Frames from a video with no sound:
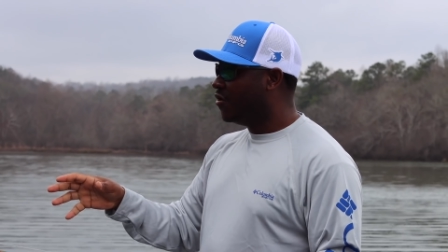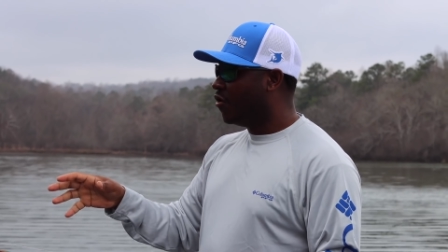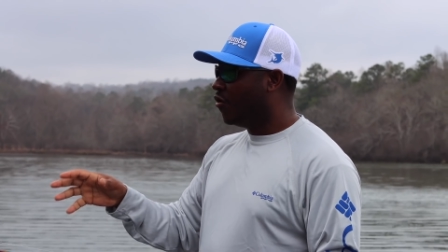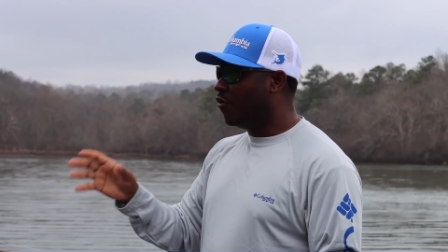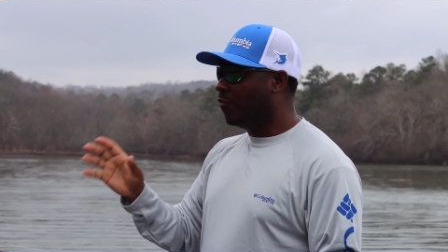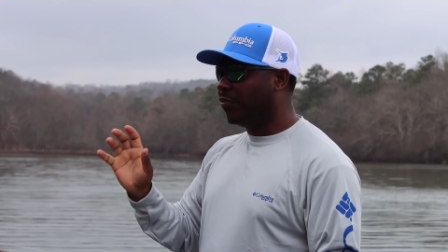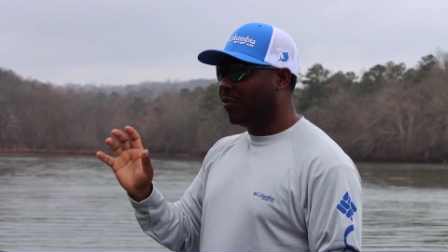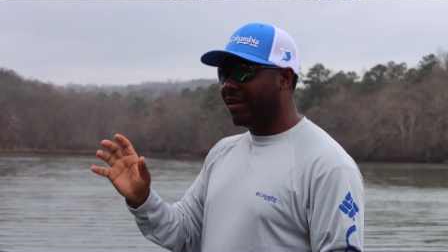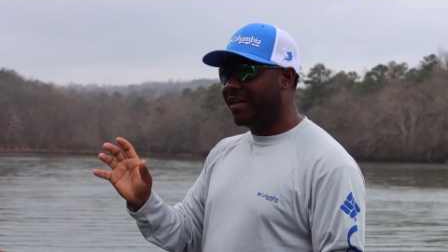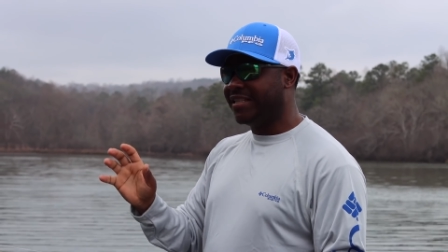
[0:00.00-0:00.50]

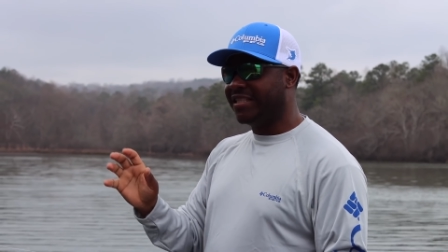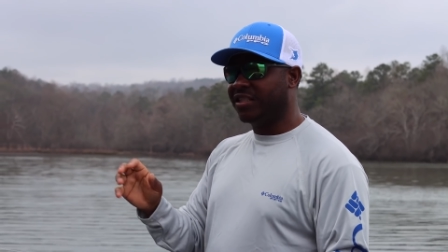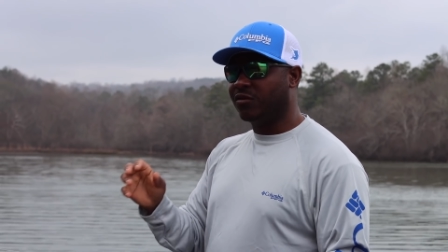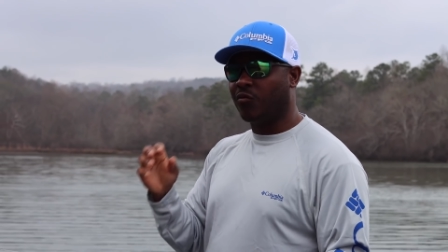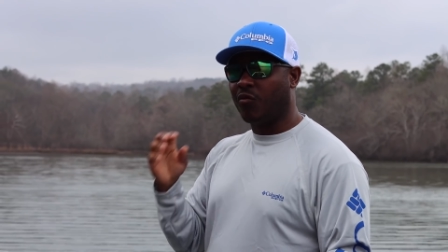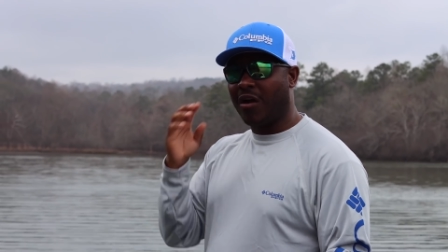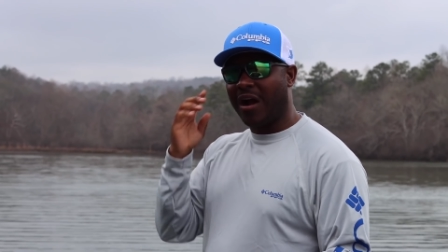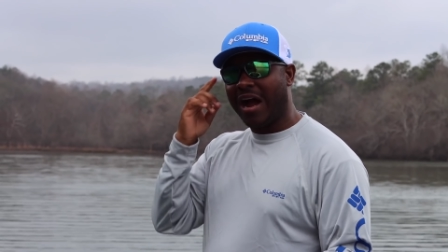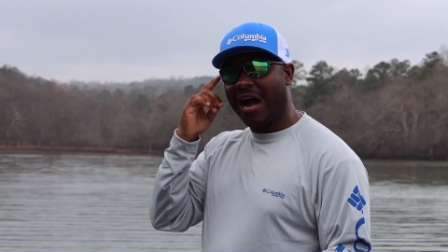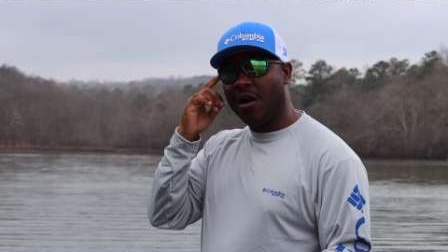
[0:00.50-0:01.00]
on places
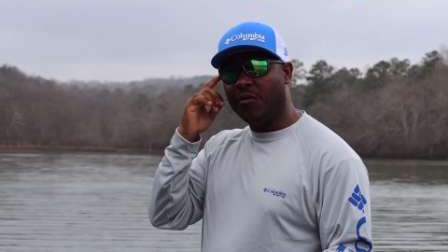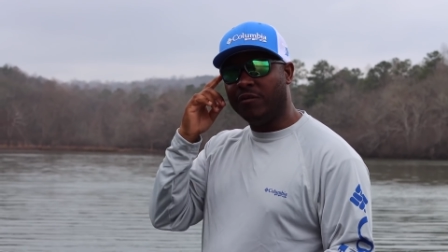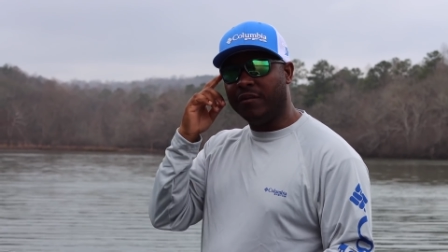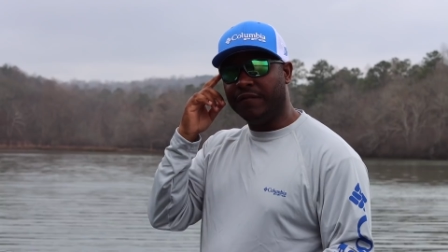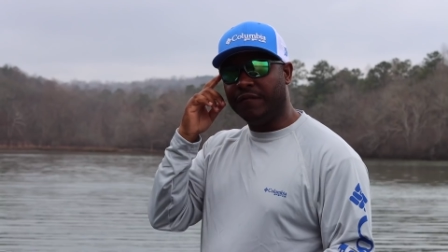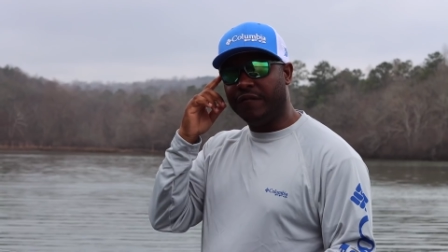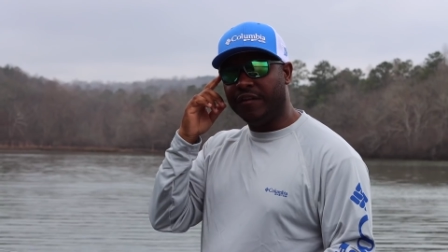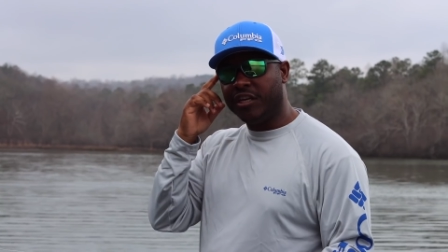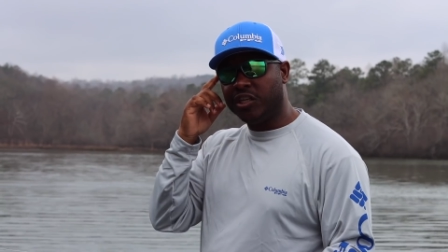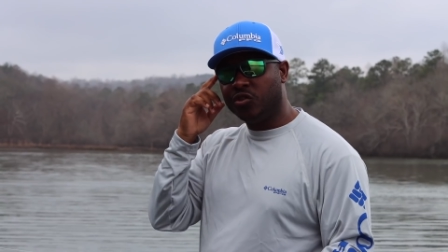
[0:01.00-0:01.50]
where I would
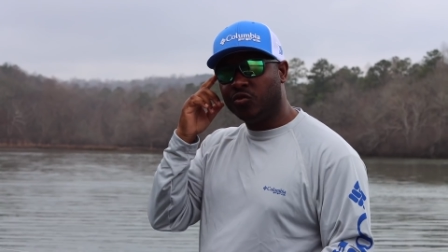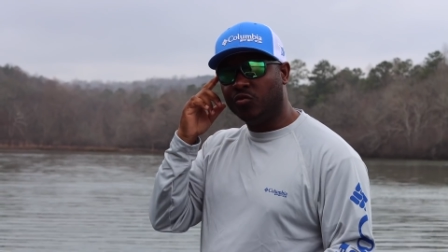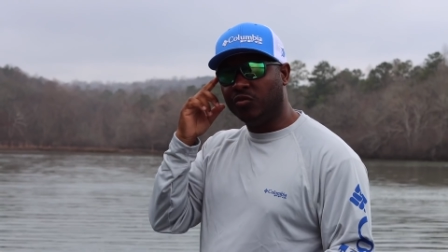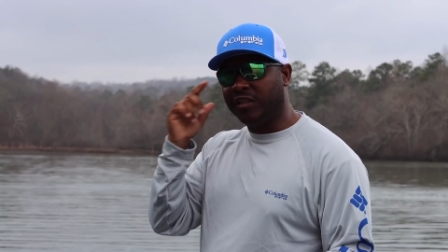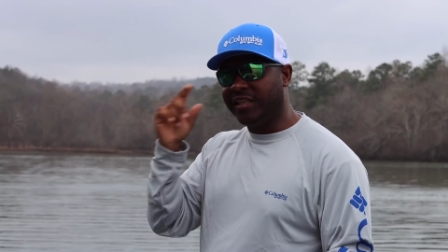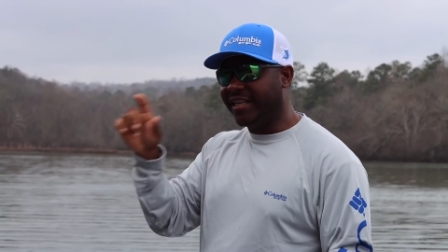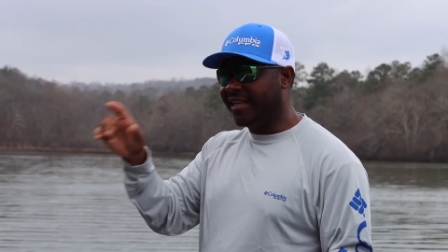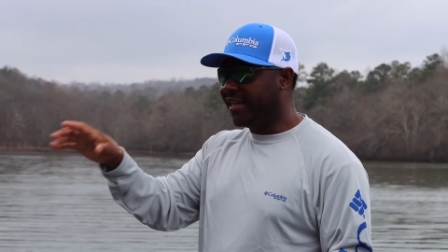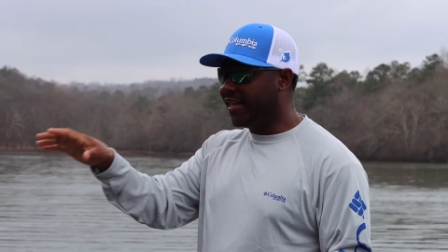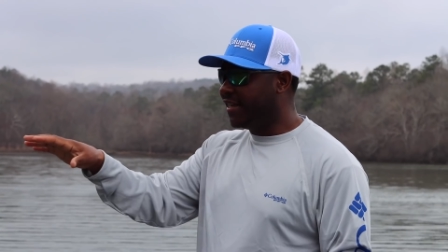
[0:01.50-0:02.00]

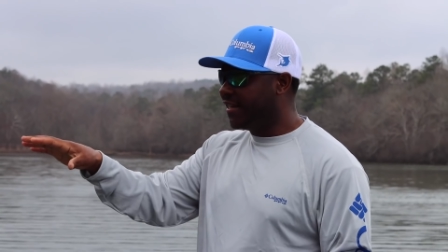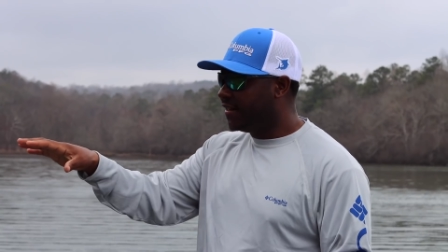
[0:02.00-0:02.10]
visually